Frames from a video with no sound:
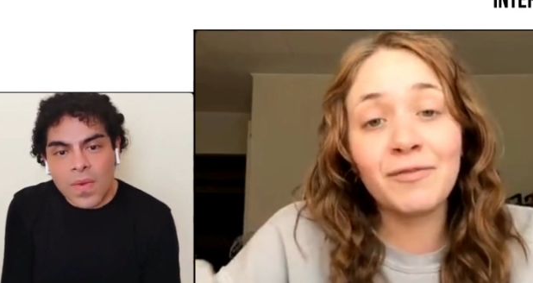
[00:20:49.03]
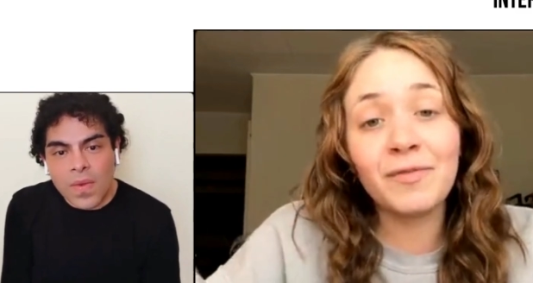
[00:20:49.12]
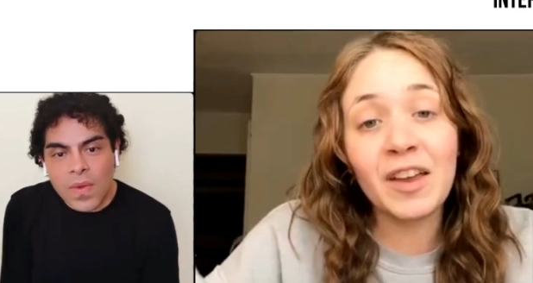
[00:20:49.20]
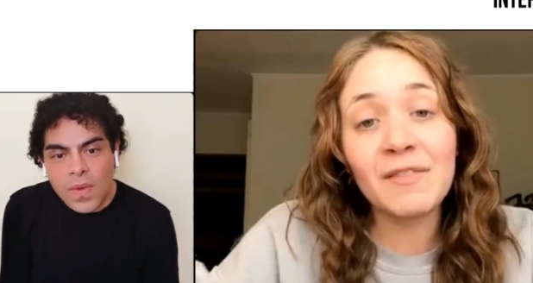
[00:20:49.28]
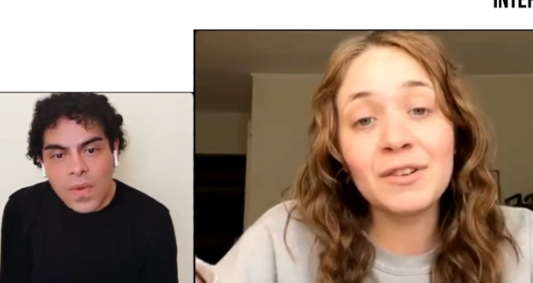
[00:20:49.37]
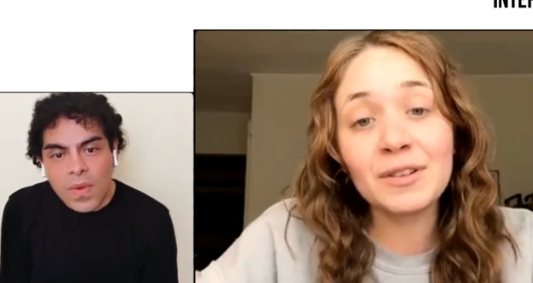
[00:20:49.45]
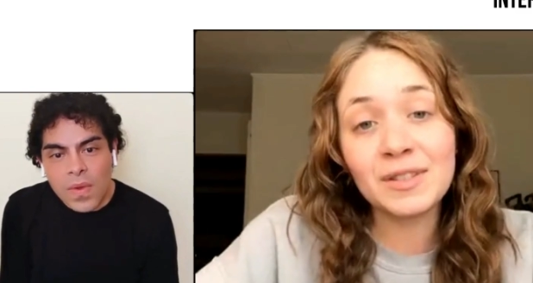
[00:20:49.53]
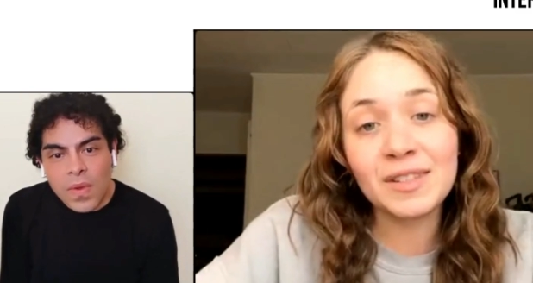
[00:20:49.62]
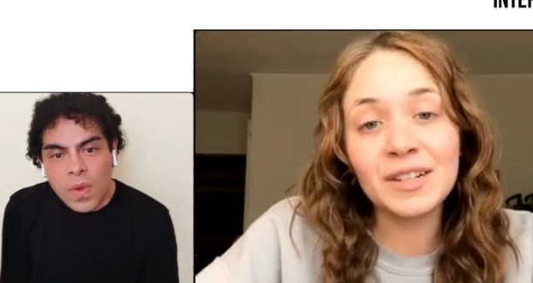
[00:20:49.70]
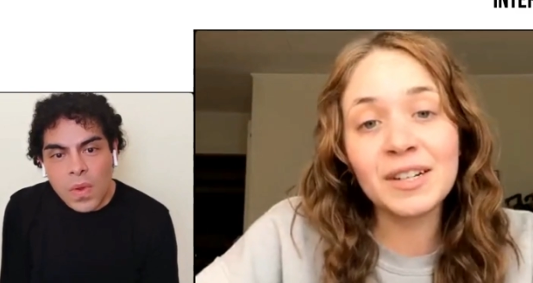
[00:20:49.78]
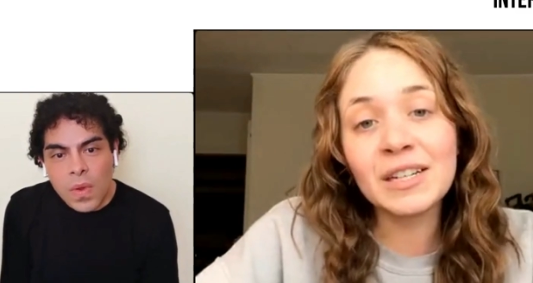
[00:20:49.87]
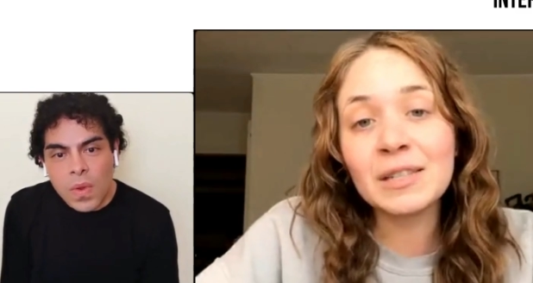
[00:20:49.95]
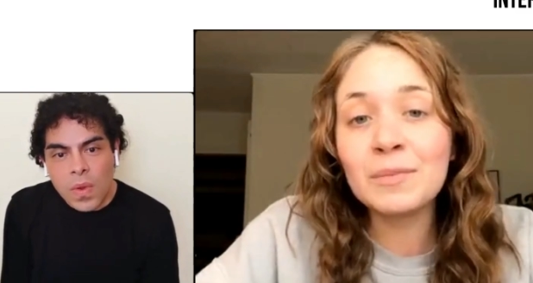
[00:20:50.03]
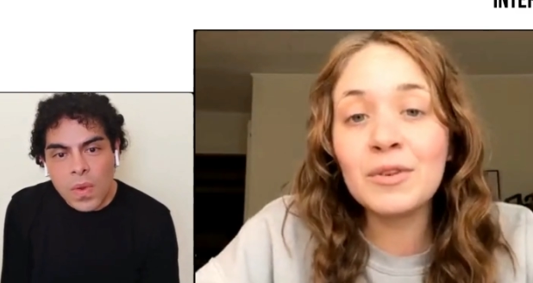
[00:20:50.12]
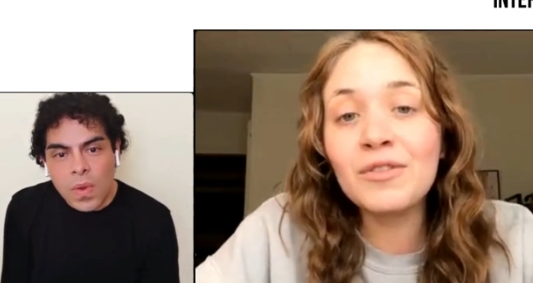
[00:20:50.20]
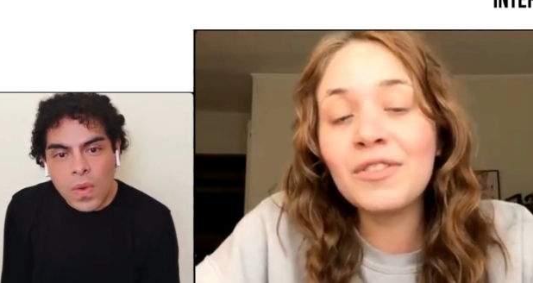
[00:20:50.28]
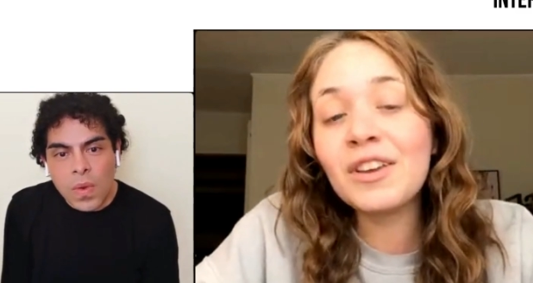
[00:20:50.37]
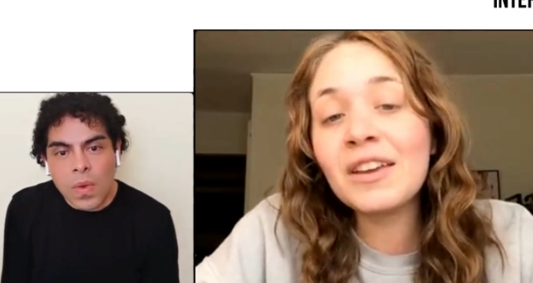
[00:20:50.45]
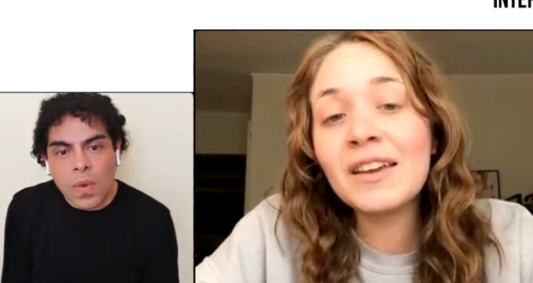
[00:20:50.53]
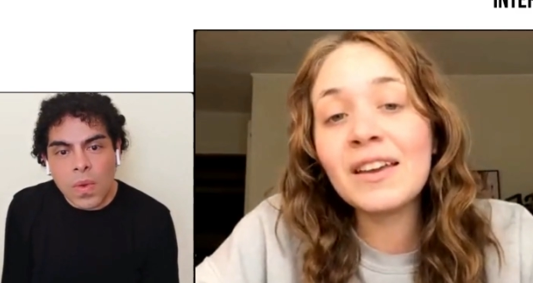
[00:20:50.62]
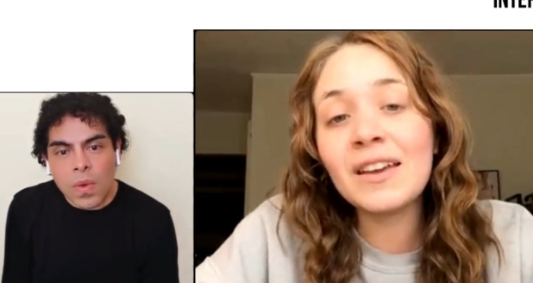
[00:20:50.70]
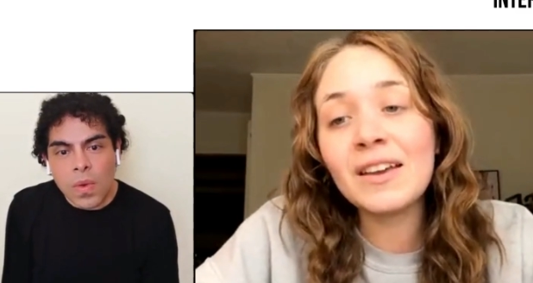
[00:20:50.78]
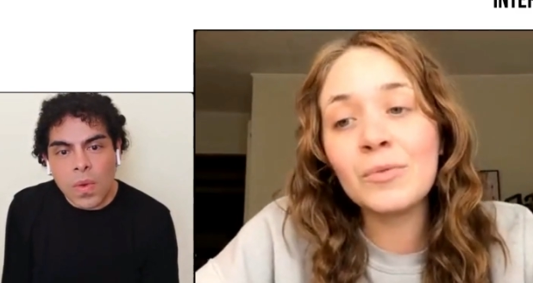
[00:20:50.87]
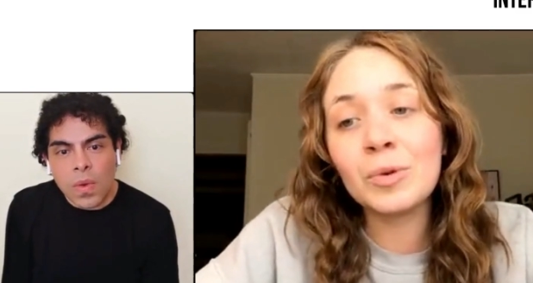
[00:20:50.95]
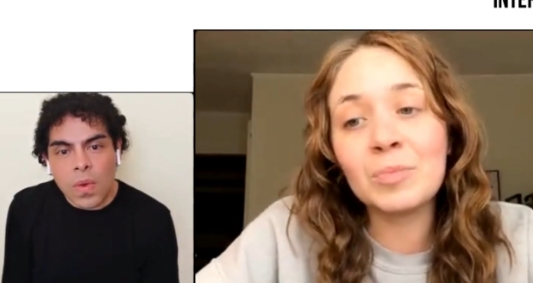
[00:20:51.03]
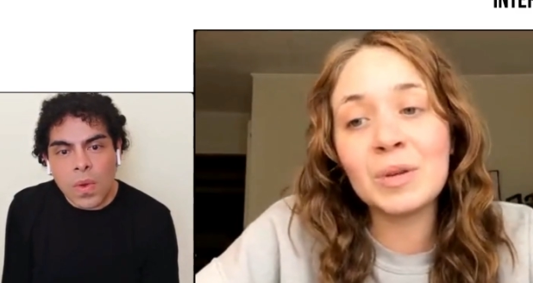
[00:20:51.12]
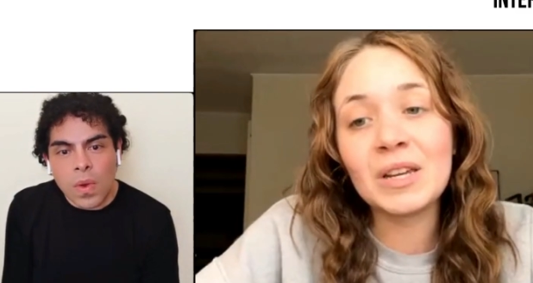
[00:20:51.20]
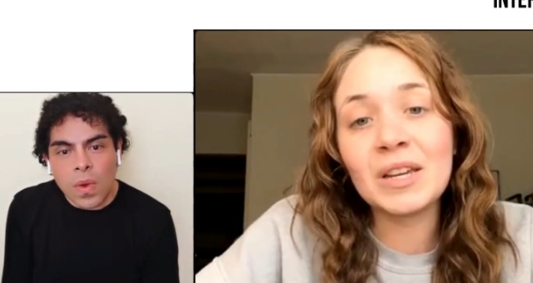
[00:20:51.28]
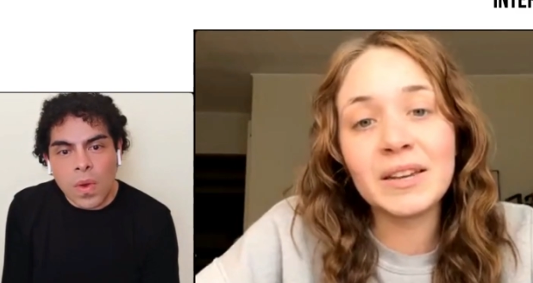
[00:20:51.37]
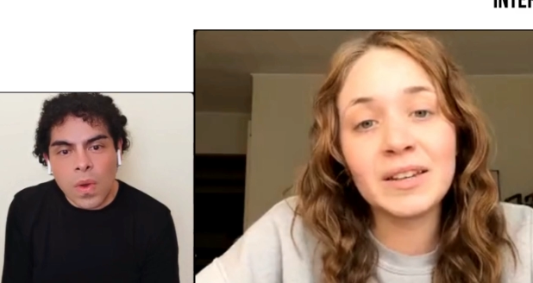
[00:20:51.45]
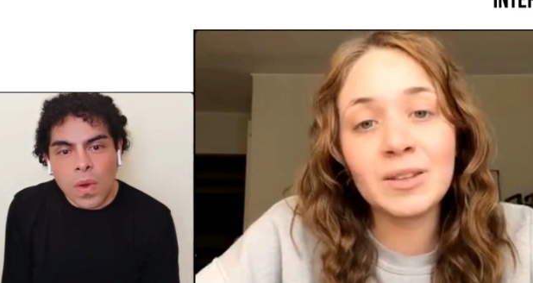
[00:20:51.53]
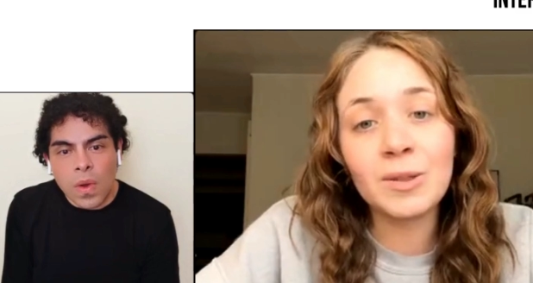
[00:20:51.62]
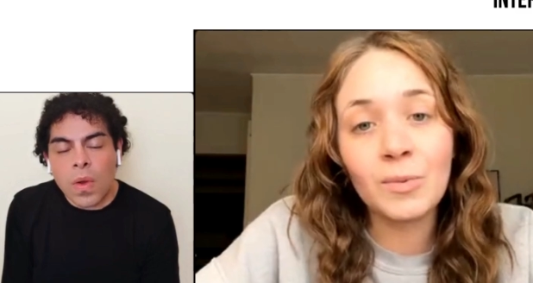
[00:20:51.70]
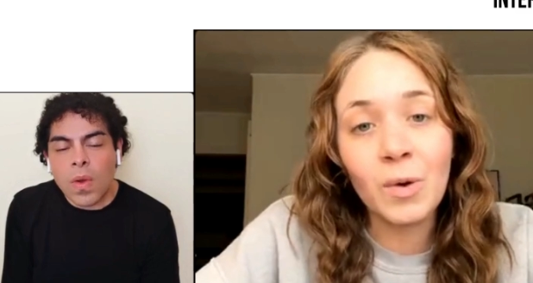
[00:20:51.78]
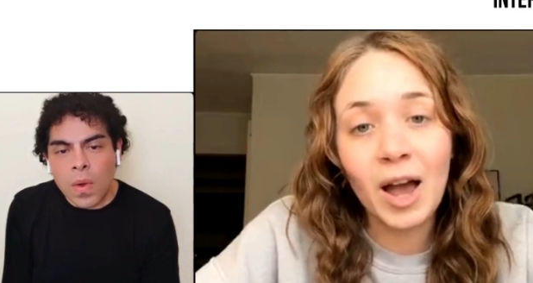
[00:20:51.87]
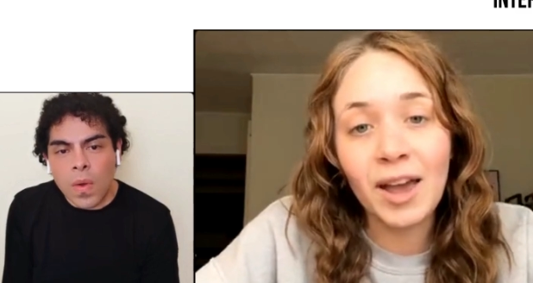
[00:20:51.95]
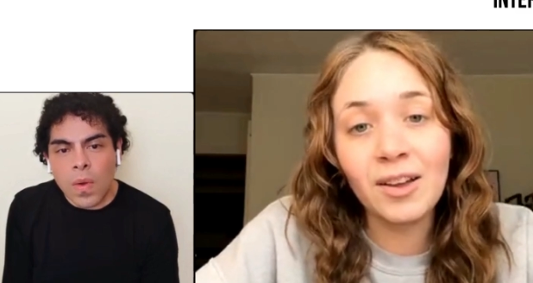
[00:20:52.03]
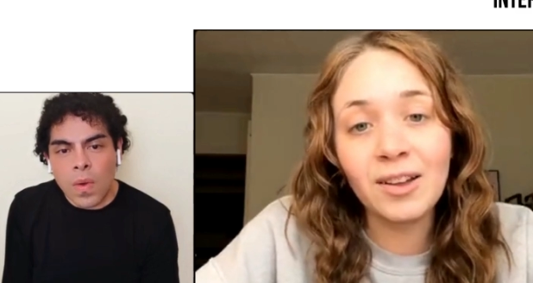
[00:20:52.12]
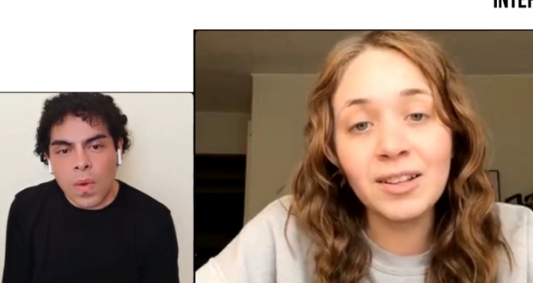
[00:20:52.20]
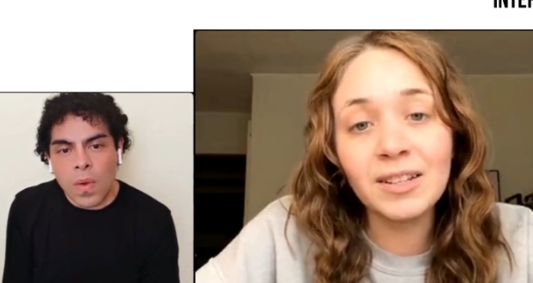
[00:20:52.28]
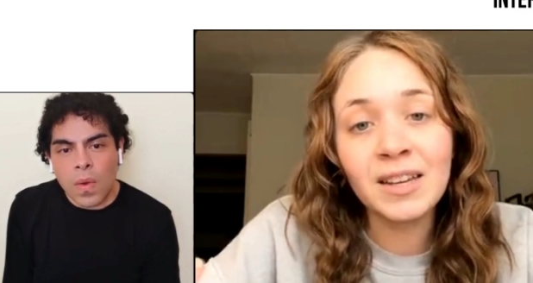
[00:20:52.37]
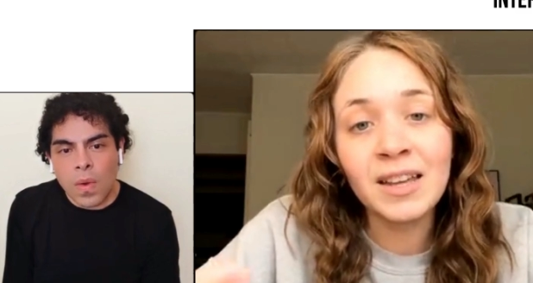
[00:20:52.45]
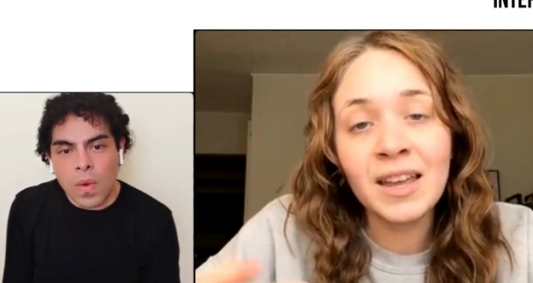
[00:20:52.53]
Speaker 1: favorite serious movie would be Into the Wild,